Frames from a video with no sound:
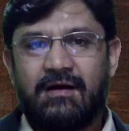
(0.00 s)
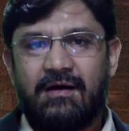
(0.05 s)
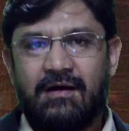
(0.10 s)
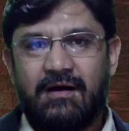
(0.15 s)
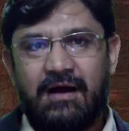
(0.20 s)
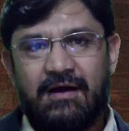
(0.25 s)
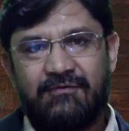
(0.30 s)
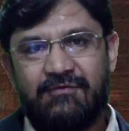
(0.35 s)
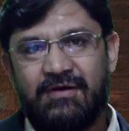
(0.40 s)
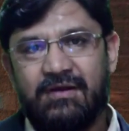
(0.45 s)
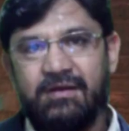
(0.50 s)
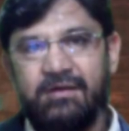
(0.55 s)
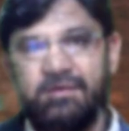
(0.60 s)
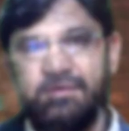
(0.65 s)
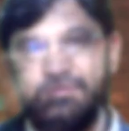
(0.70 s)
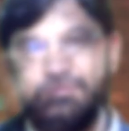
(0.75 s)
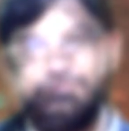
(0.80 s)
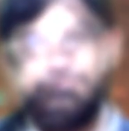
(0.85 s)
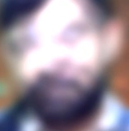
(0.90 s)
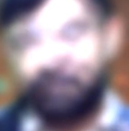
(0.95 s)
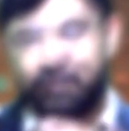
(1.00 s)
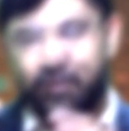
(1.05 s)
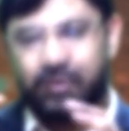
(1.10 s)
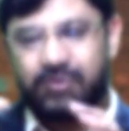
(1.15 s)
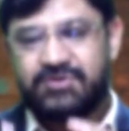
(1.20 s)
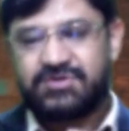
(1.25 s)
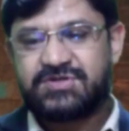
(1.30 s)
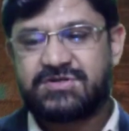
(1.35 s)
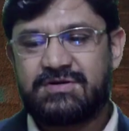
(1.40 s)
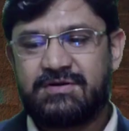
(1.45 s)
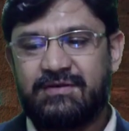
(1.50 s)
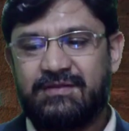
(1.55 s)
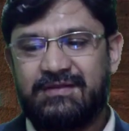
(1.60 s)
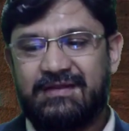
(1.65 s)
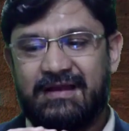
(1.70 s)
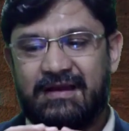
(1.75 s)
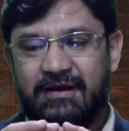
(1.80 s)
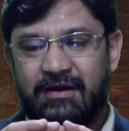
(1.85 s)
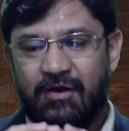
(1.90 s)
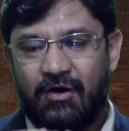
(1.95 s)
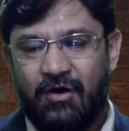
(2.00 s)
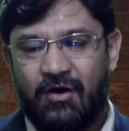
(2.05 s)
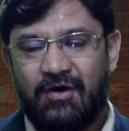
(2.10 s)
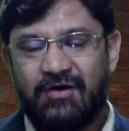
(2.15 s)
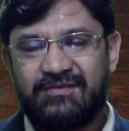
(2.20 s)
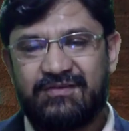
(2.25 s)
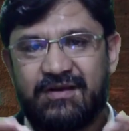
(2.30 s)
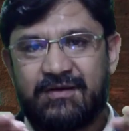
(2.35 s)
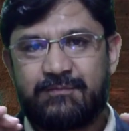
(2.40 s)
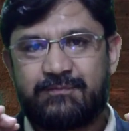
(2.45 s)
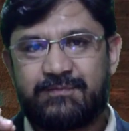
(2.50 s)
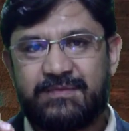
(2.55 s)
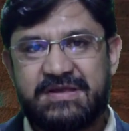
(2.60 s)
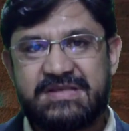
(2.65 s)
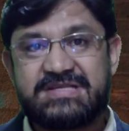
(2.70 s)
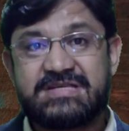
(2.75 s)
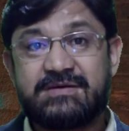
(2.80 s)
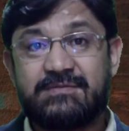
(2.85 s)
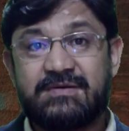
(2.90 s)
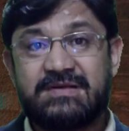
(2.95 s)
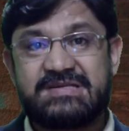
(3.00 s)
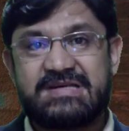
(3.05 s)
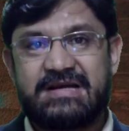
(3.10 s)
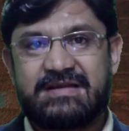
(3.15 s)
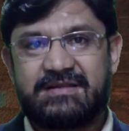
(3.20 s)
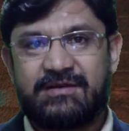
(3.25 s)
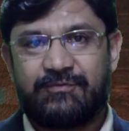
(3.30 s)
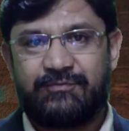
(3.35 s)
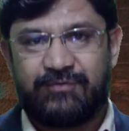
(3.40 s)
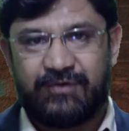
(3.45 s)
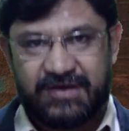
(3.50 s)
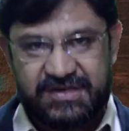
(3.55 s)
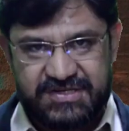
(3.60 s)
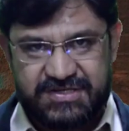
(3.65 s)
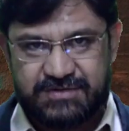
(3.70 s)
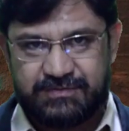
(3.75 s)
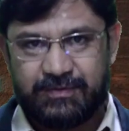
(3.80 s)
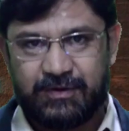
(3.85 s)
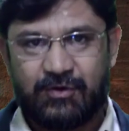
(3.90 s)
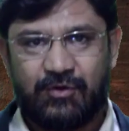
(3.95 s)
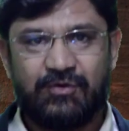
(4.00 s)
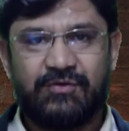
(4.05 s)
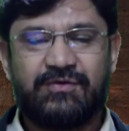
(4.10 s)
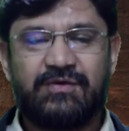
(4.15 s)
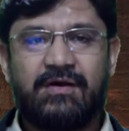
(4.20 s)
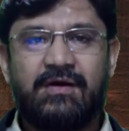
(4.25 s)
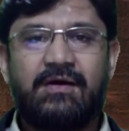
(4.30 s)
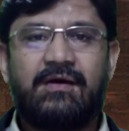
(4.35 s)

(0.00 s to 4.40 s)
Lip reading: I will put the laws and principles at the first, because